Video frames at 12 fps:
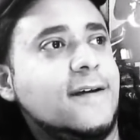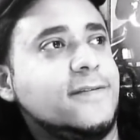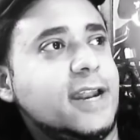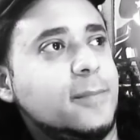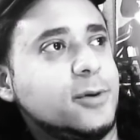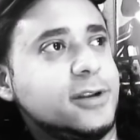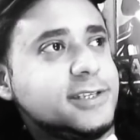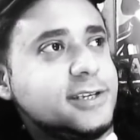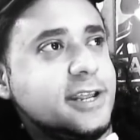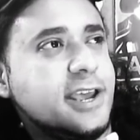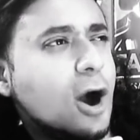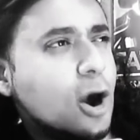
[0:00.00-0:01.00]
that I'm going to
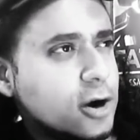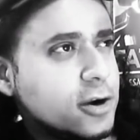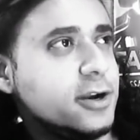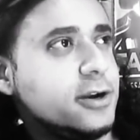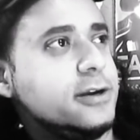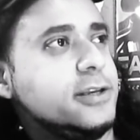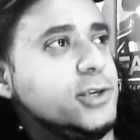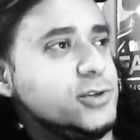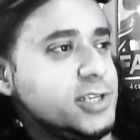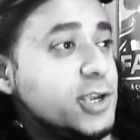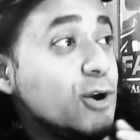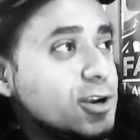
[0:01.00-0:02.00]
study harder
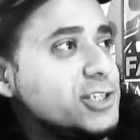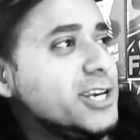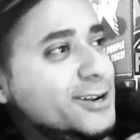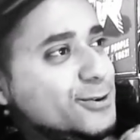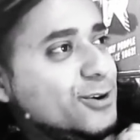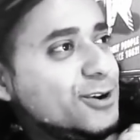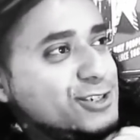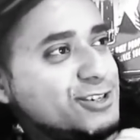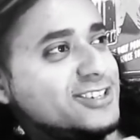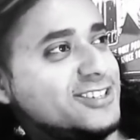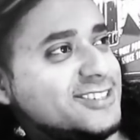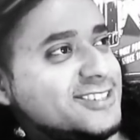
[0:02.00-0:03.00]
using your channel, Roger.